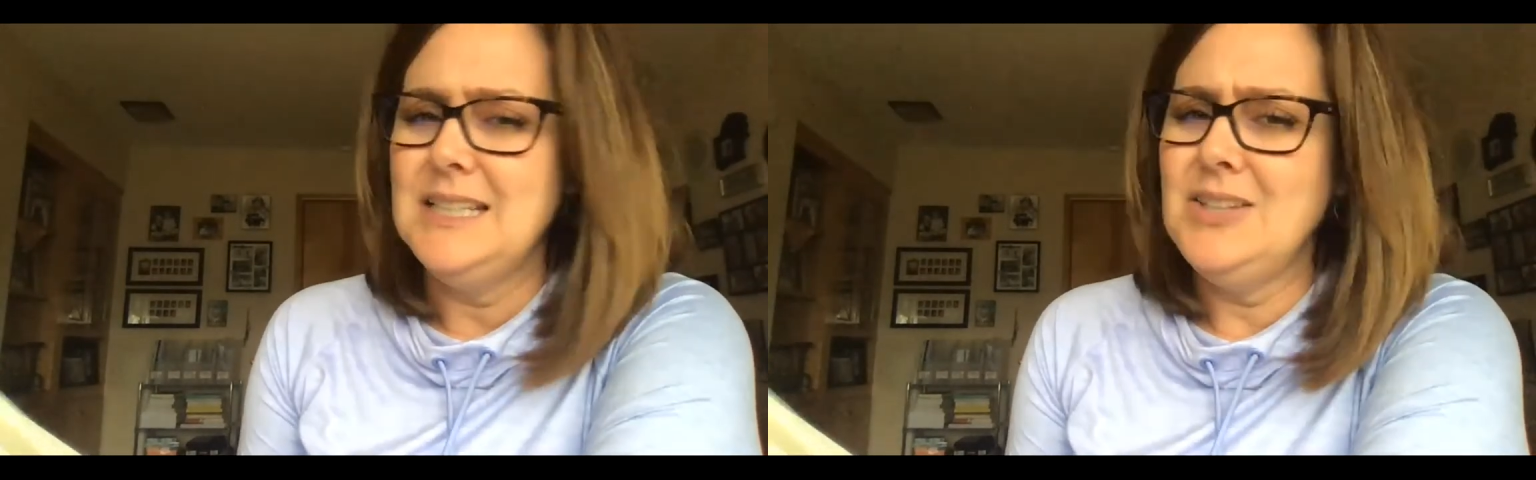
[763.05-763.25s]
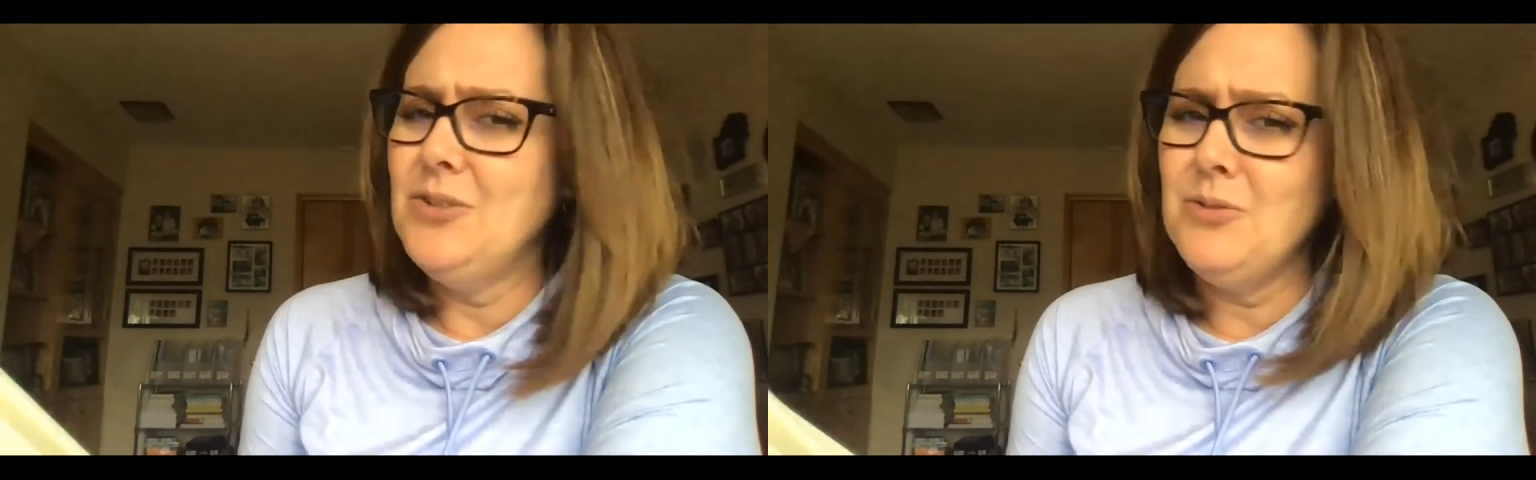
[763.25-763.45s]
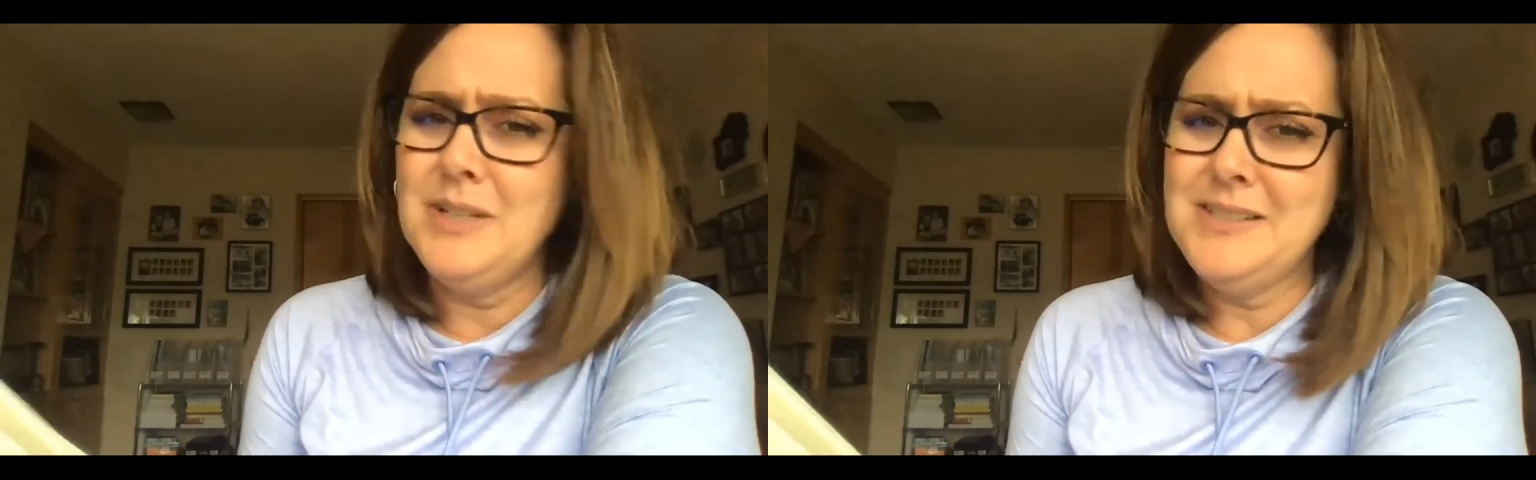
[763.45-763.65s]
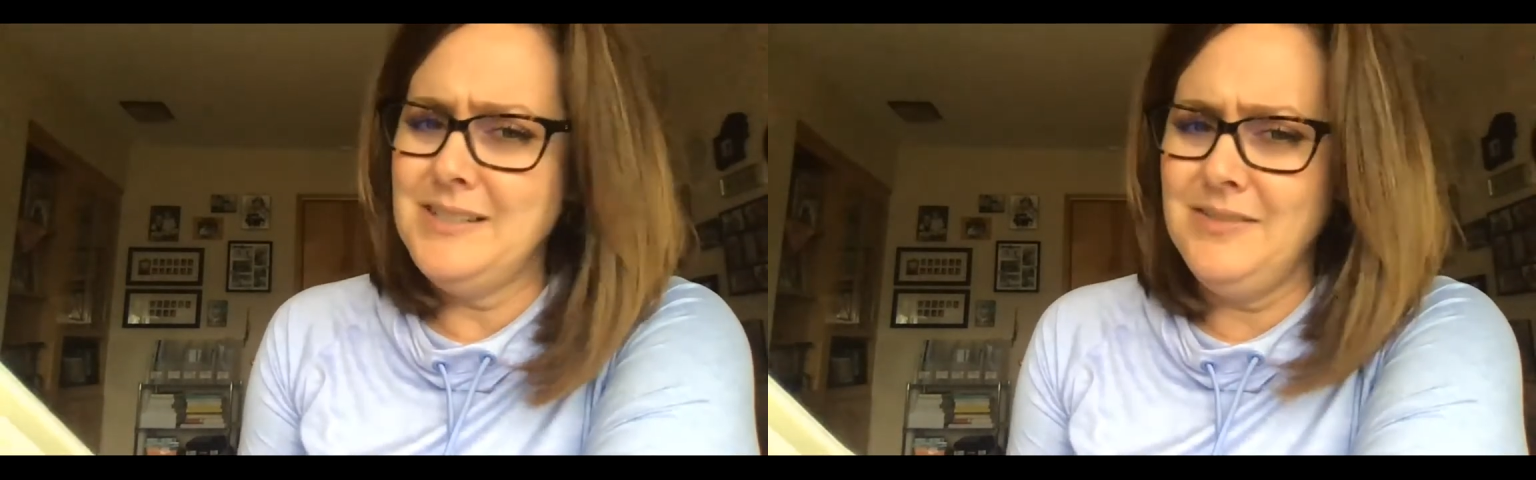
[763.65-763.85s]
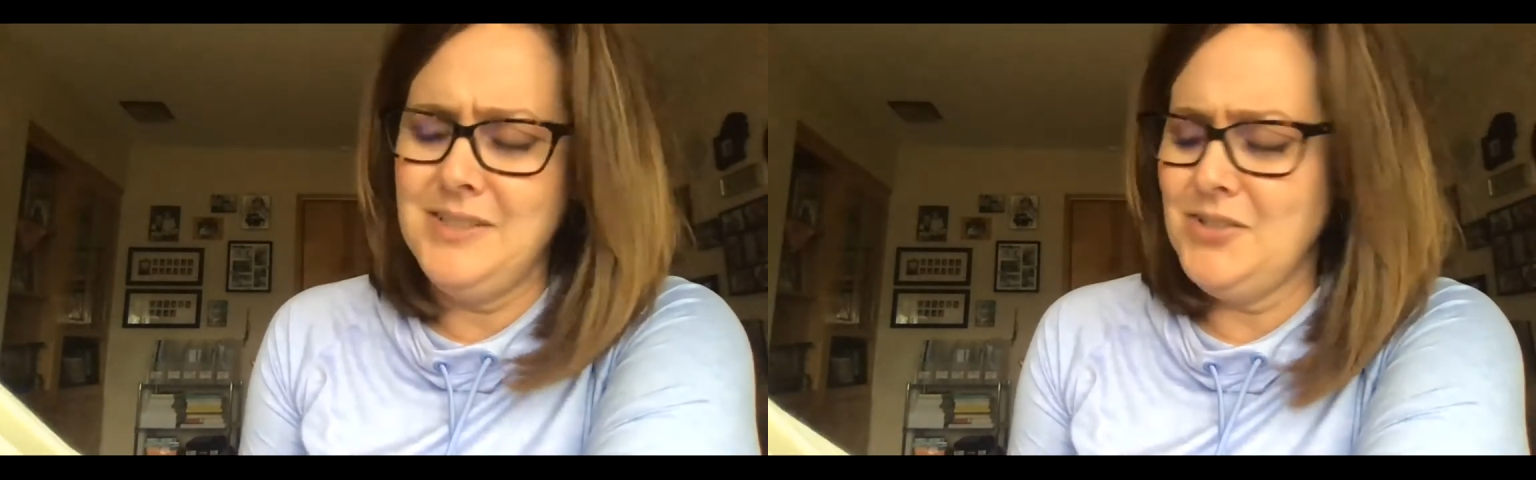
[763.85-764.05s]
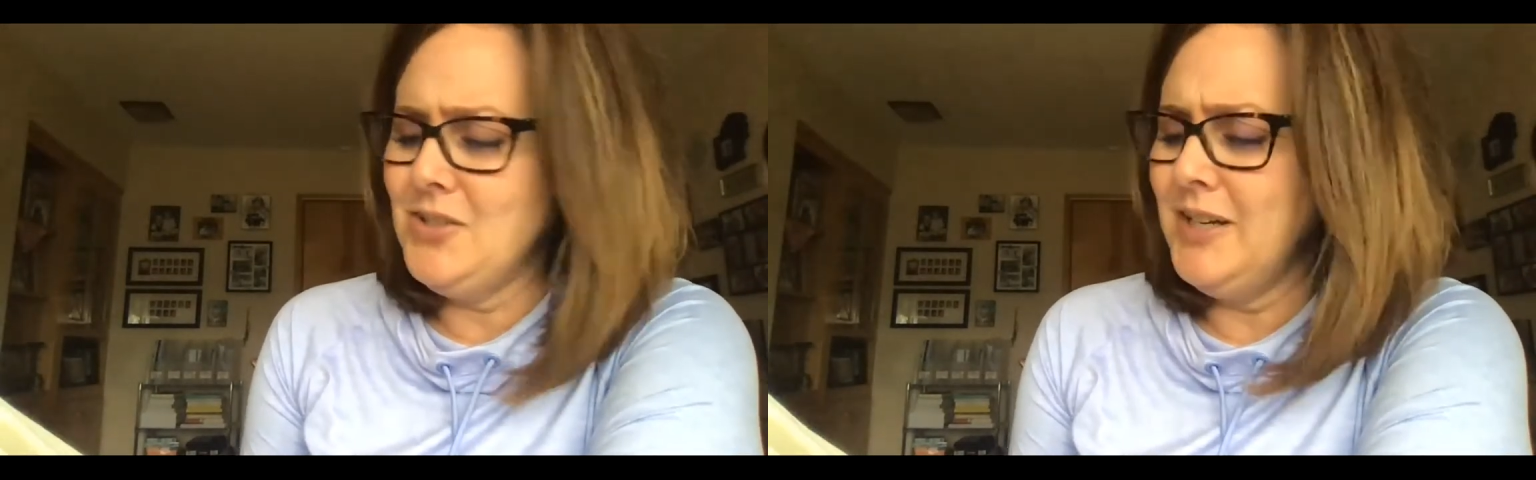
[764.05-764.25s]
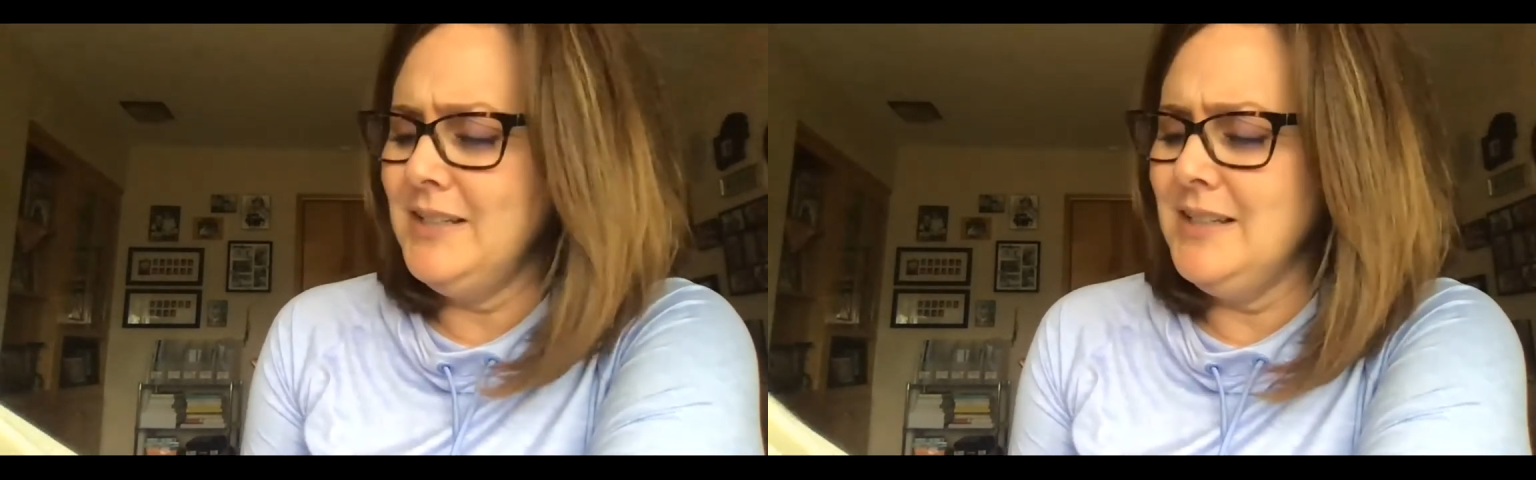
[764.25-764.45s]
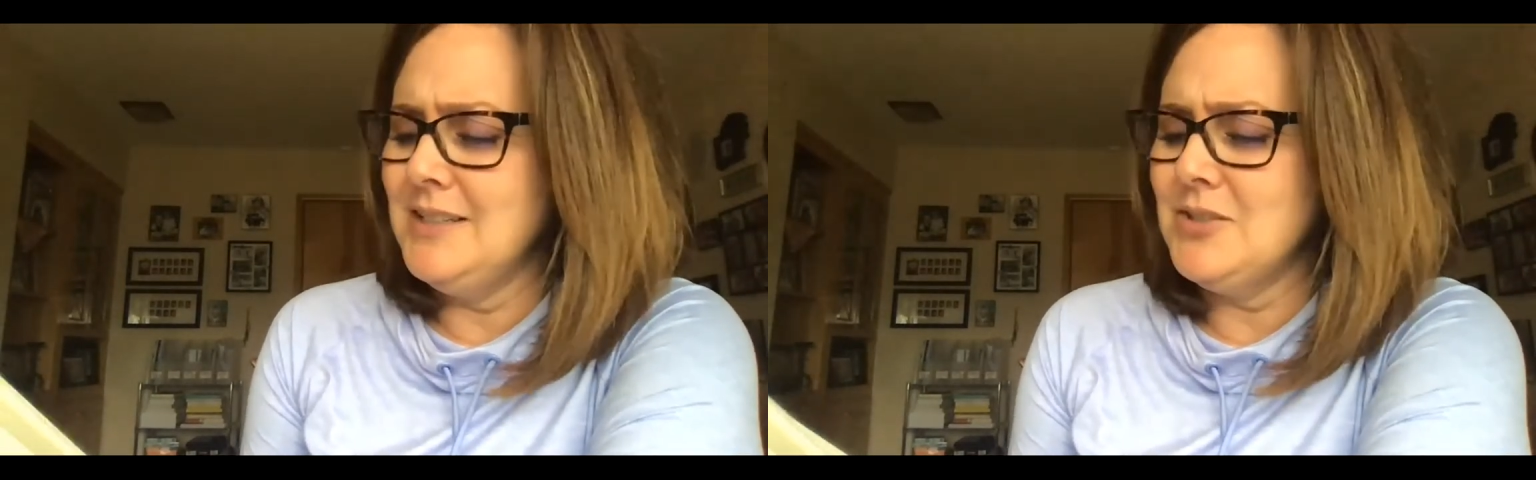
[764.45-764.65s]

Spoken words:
The rest of us tried not